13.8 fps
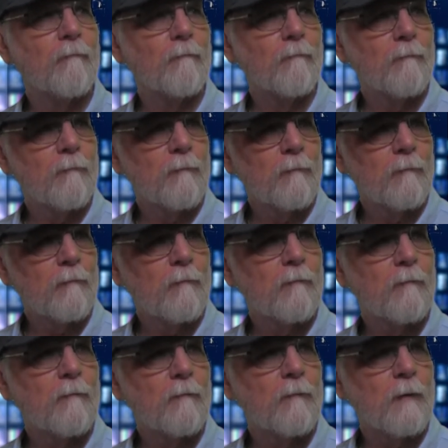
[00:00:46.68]

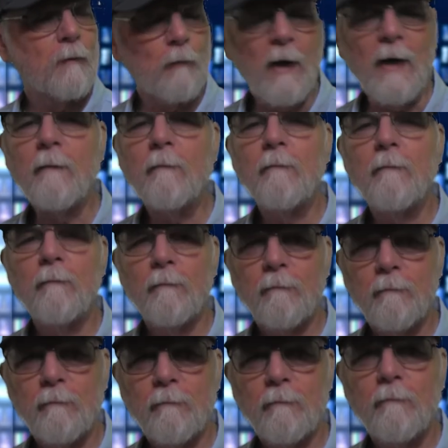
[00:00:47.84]

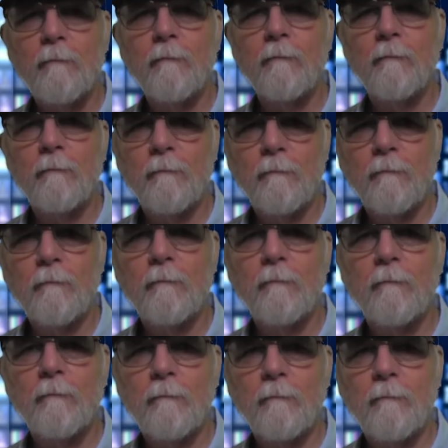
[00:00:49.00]

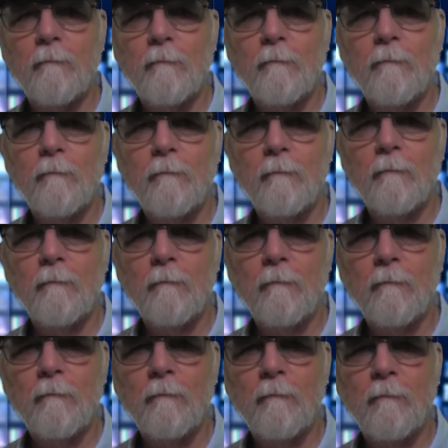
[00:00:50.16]

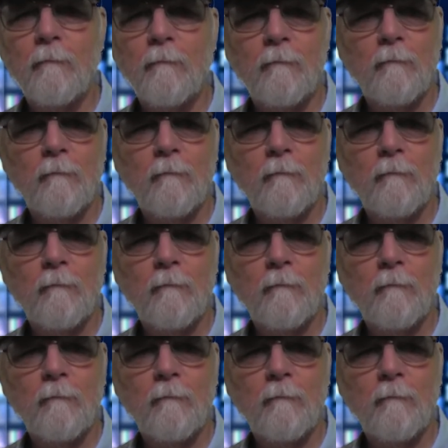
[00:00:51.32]
(silent)